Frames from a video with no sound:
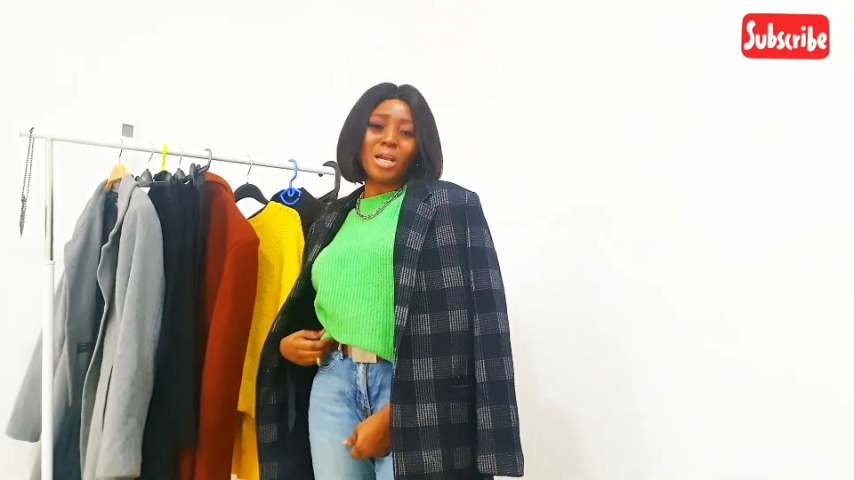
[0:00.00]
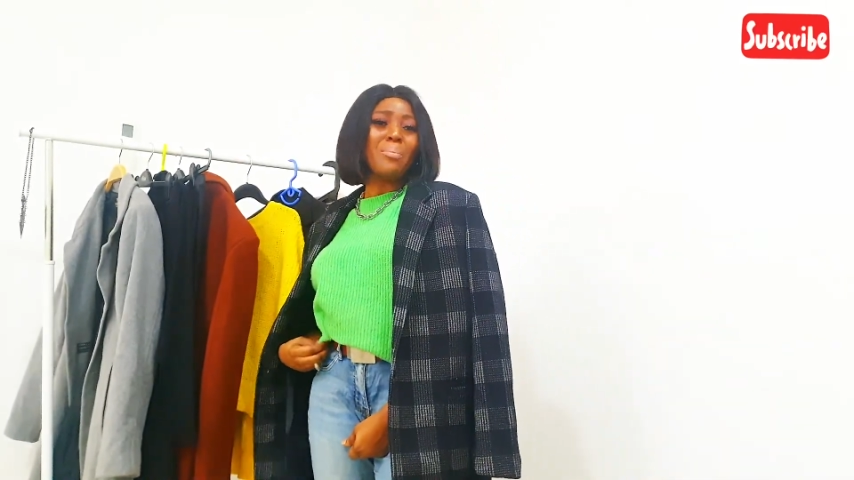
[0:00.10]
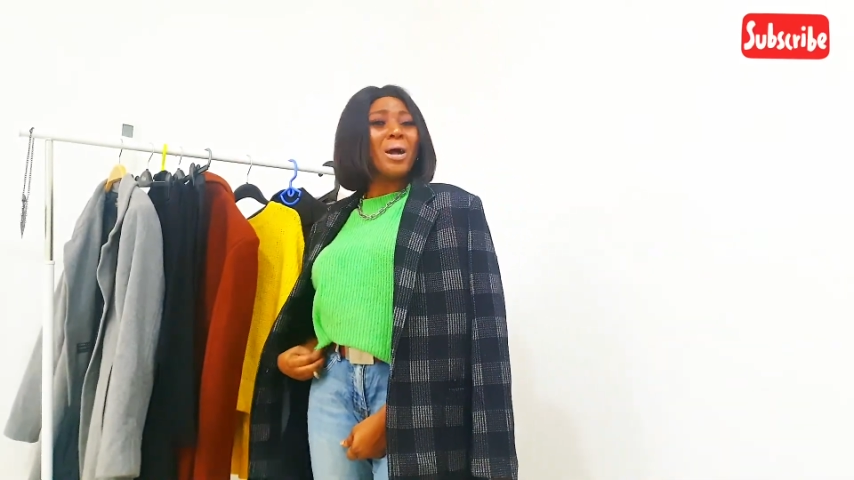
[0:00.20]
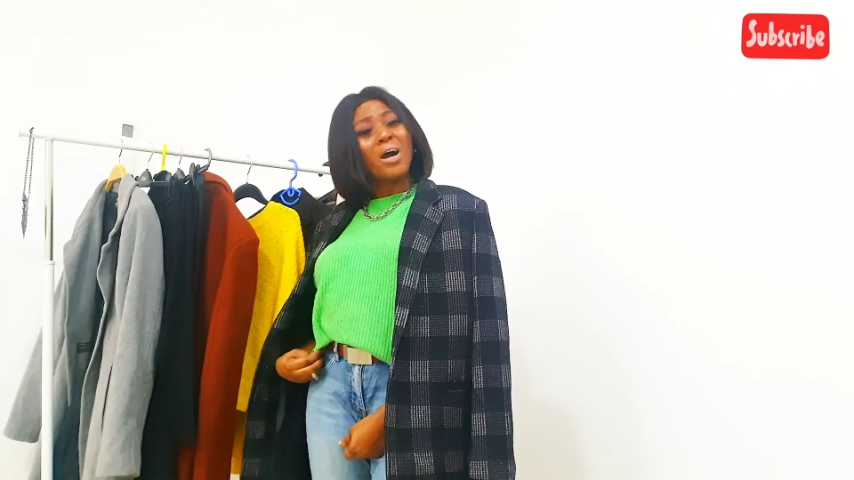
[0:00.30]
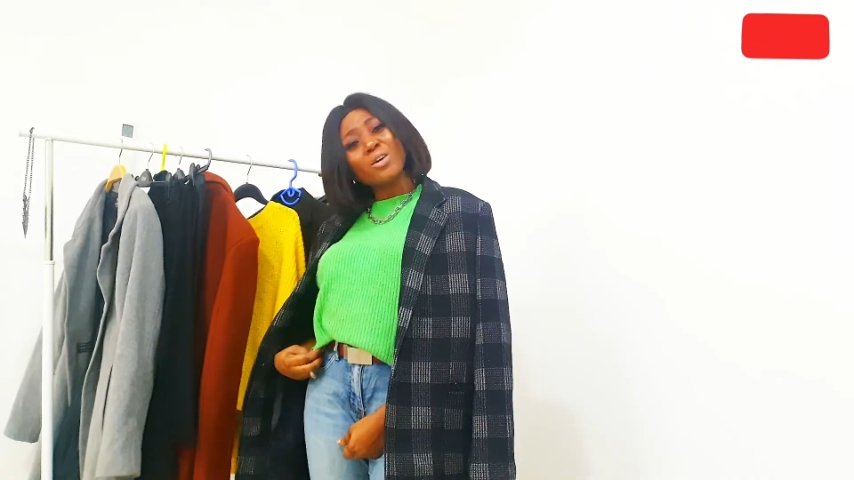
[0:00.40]

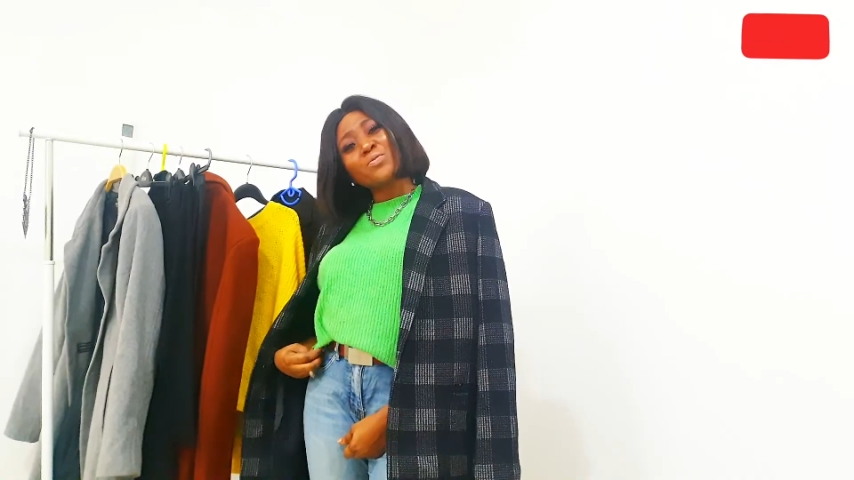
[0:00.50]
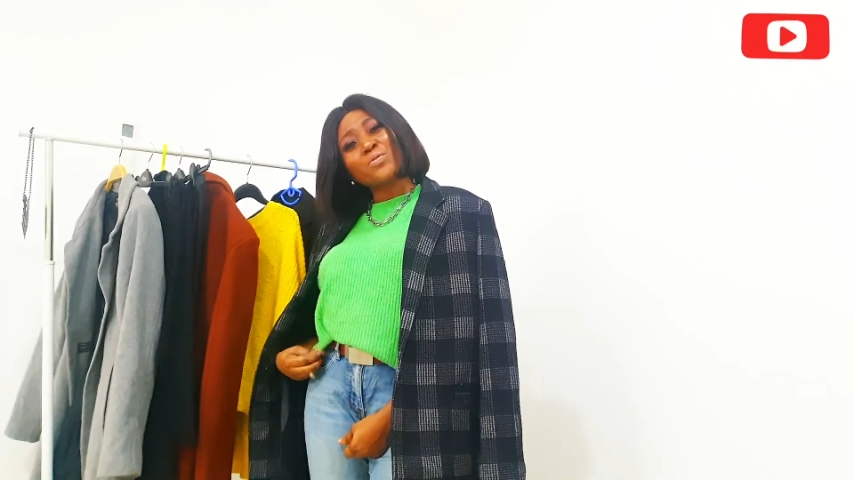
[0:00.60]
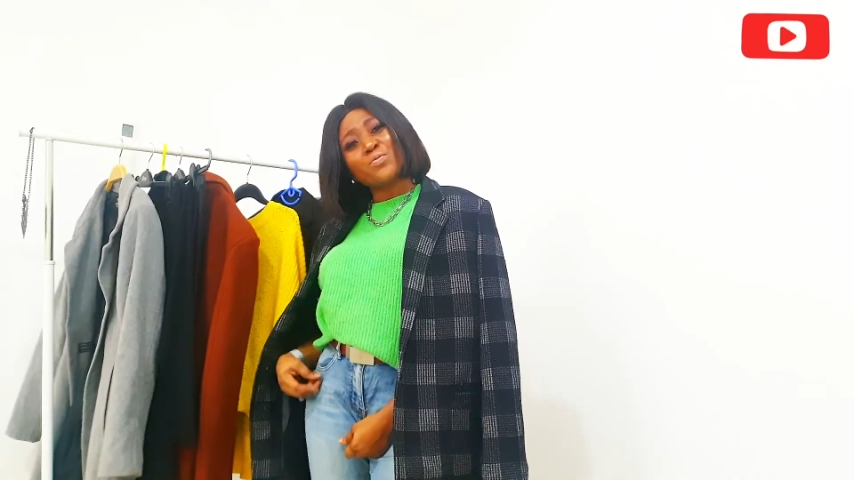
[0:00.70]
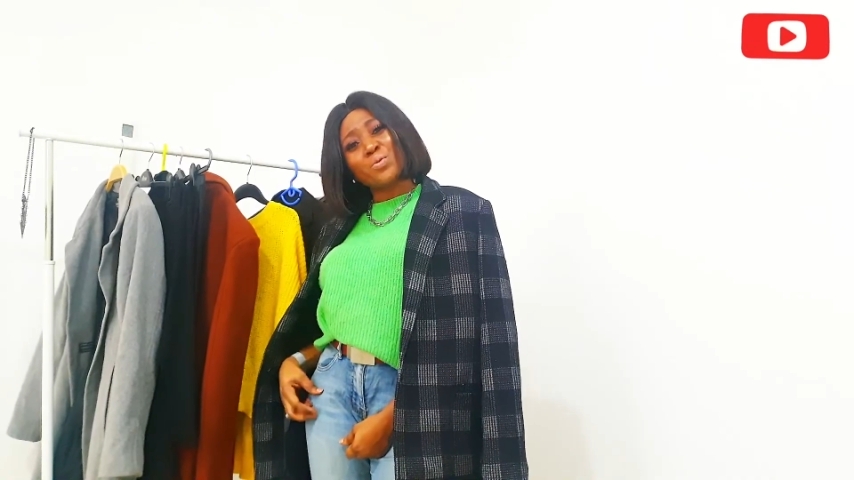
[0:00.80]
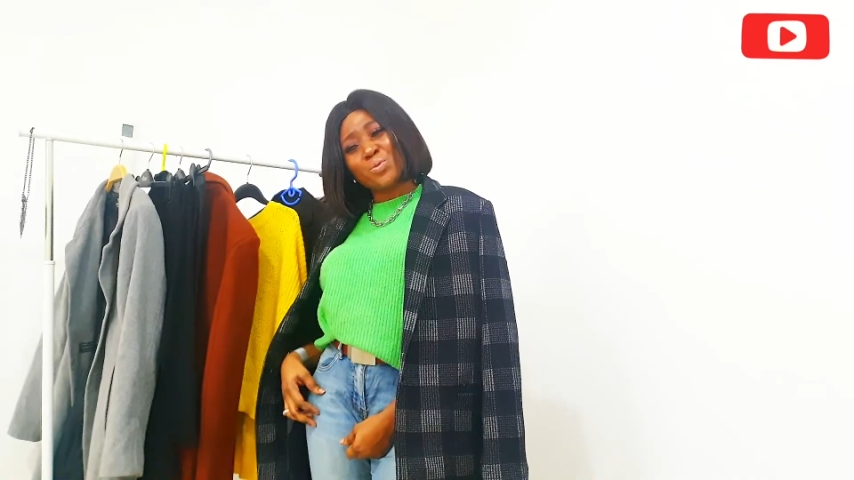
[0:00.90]
my outfit
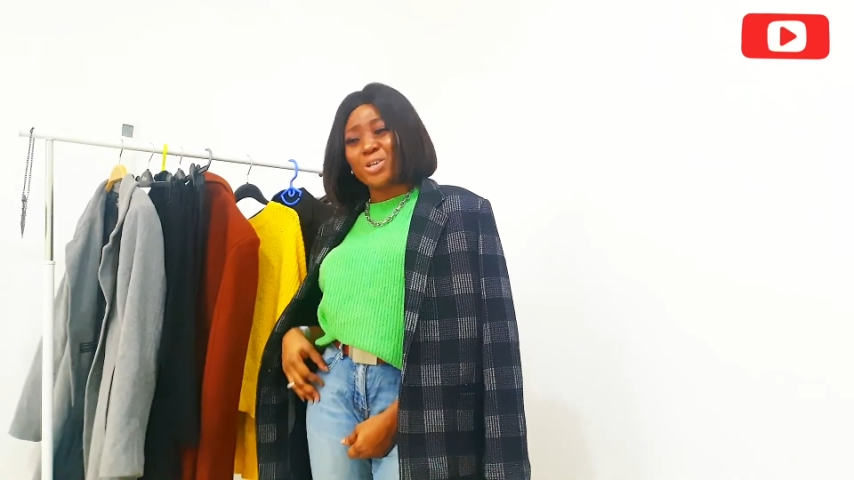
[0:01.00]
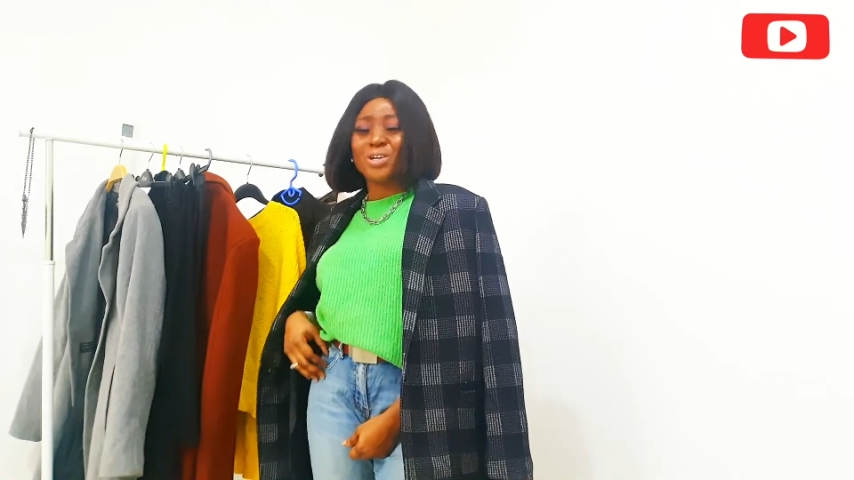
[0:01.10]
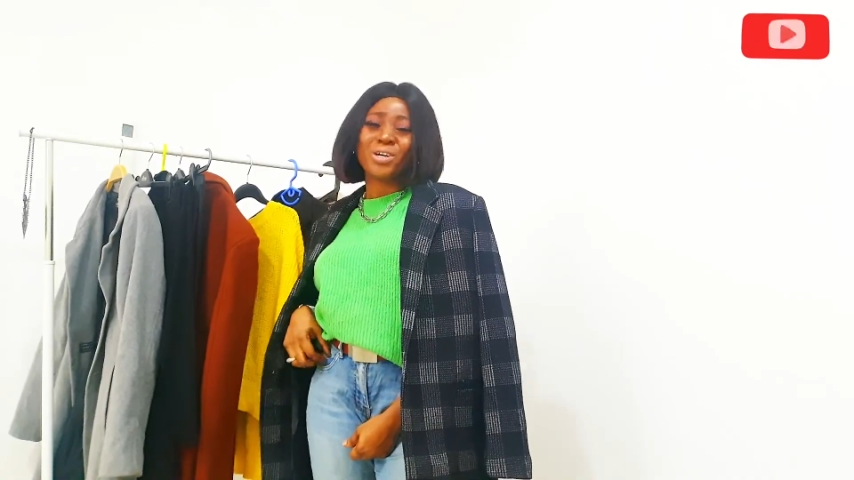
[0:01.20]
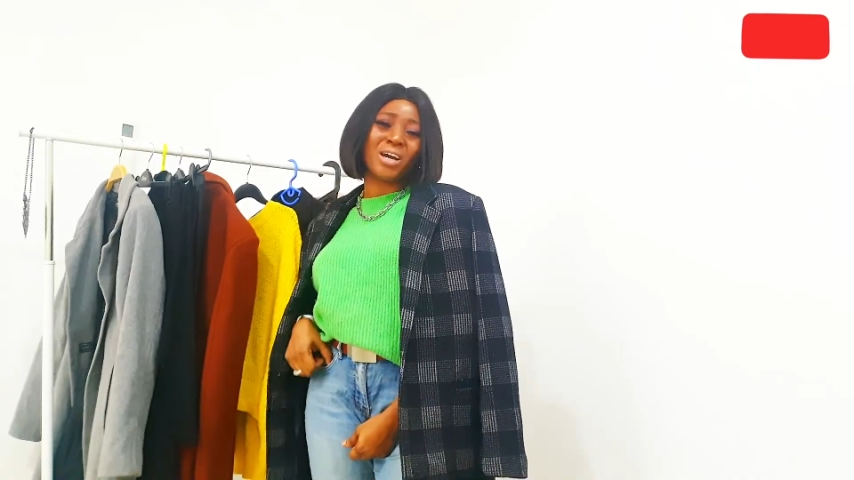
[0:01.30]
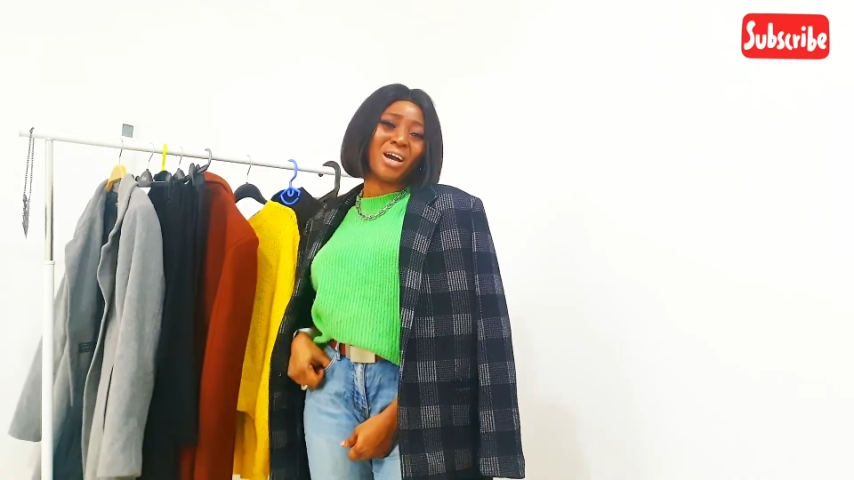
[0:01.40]
for
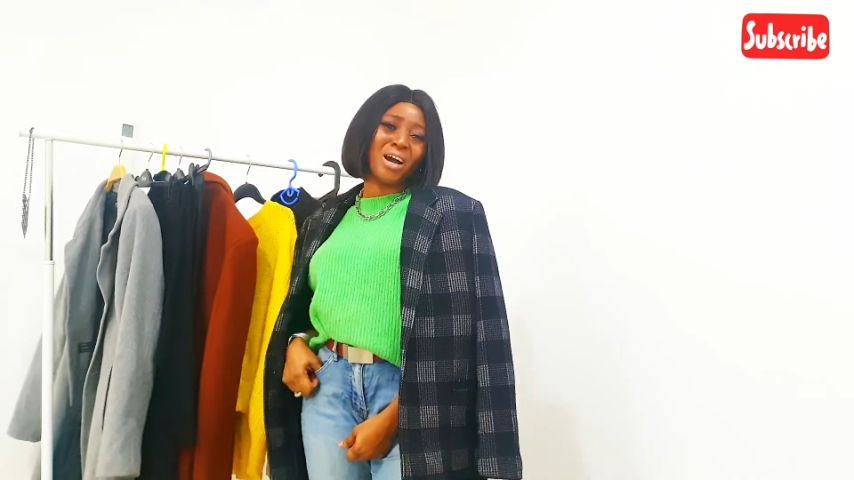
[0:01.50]
work,